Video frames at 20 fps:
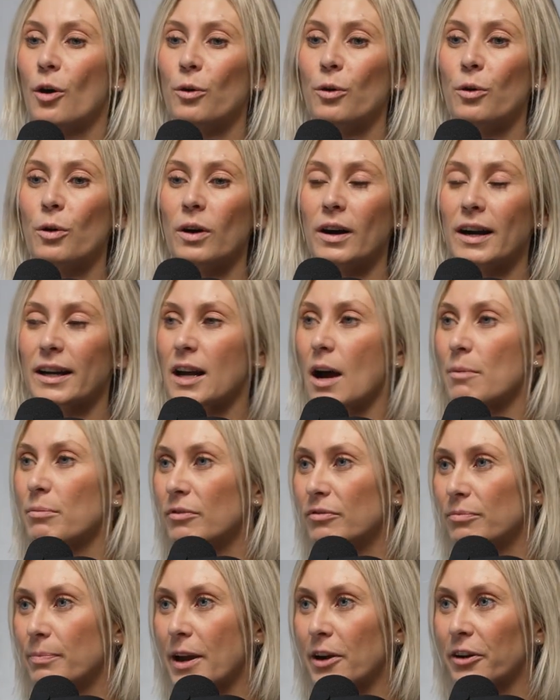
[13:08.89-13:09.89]
or a cup
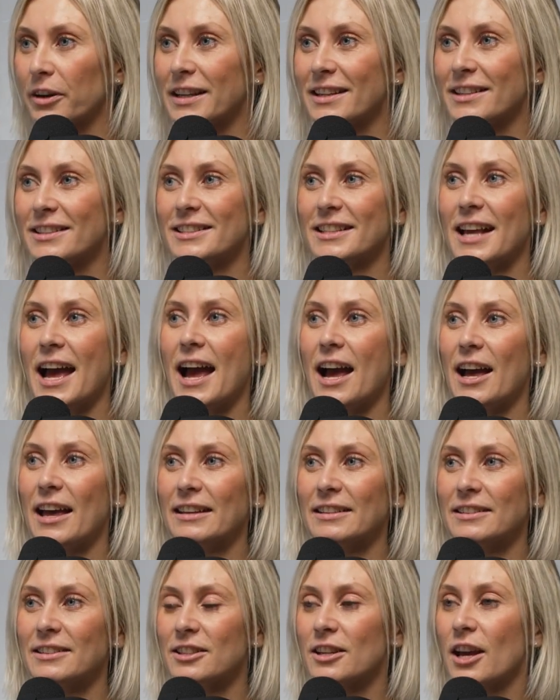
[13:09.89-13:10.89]
of berries
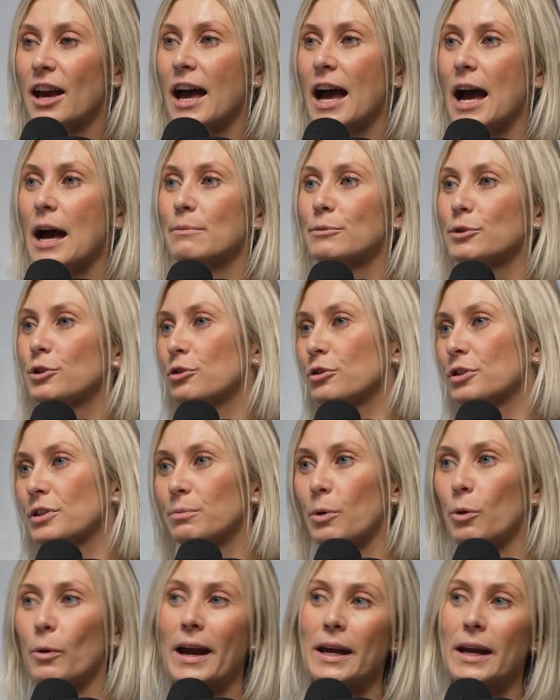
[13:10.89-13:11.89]
and 2 small